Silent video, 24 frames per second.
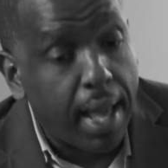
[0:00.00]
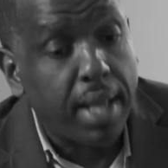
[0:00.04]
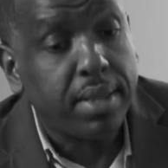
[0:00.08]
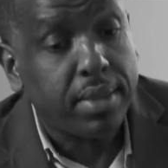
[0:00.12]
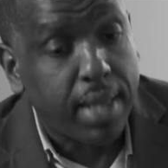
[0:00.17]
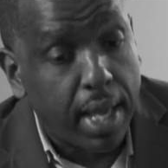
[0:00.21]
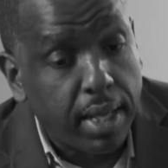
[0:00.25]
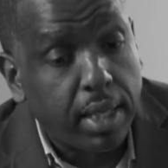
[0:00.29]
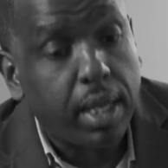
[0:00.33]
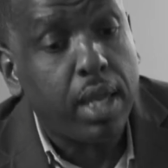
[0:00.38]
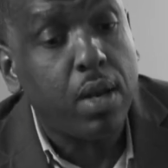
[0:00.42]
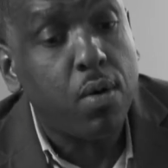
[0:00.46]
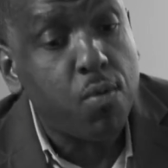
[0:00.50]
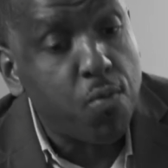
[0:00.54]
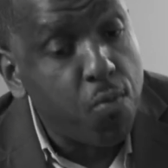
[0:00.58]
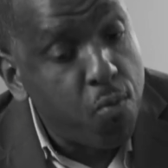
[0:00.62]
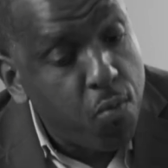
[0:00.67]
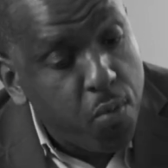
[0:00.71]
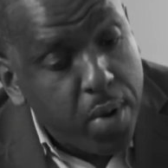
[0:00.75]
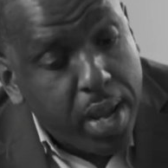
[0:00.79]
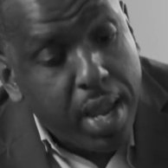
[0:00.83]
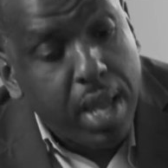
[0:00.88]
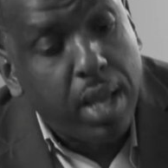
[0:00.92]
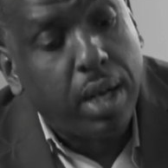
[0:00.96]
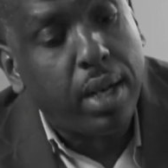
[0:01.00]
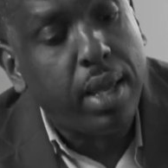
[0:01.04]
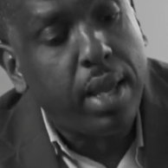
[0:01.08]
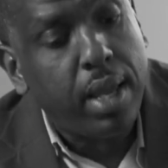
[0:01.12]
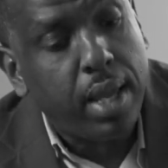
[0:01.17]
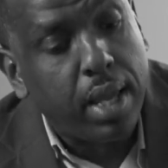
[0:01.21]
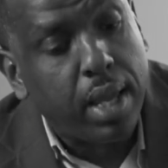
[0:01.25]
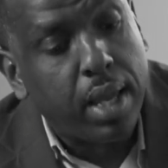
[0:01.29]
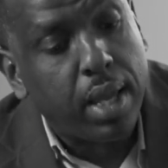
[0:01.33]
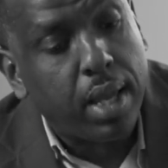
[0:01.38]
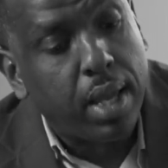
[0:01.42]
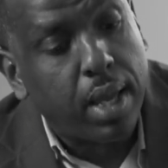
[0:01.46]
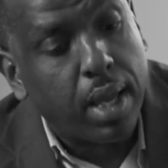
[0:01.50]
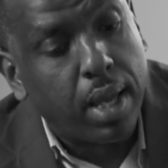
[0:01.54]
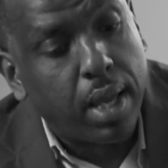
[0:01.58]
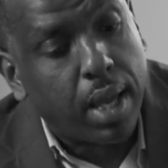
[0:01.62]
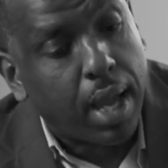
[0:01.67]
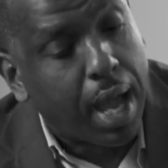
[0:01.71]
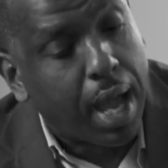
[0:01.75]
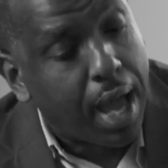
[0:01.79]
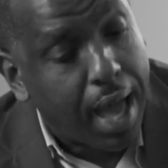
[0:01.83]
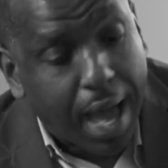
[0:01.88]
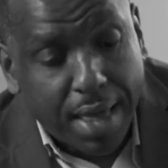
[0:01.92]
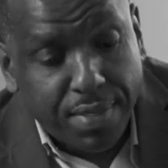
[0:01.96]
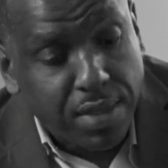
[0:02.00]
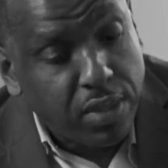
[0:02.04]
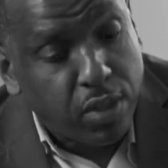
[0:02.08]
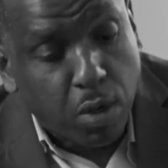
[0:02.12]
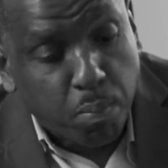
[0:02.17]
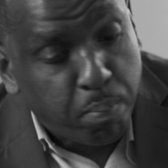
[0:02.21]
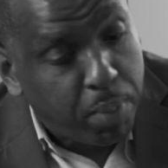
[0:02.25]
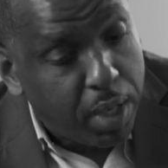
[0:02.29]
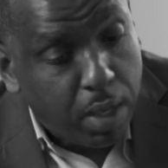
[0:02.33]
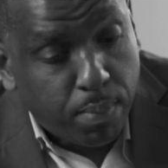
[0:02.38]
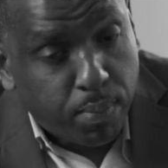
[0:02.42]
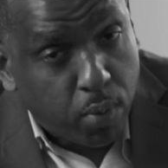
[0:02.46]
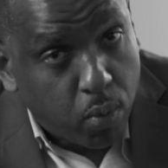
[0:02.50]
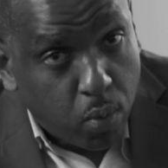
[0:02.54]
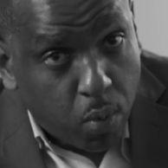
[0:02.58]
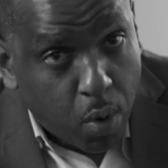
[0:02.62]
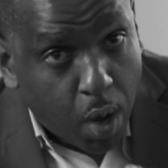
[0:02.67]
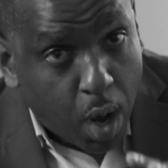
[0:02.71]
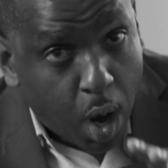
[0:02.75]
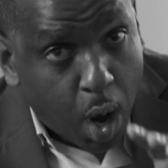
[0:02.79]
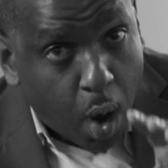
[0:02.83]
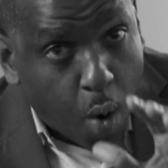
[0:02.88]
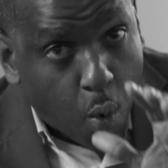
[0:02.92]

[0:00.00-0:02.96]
that can really, I think there are people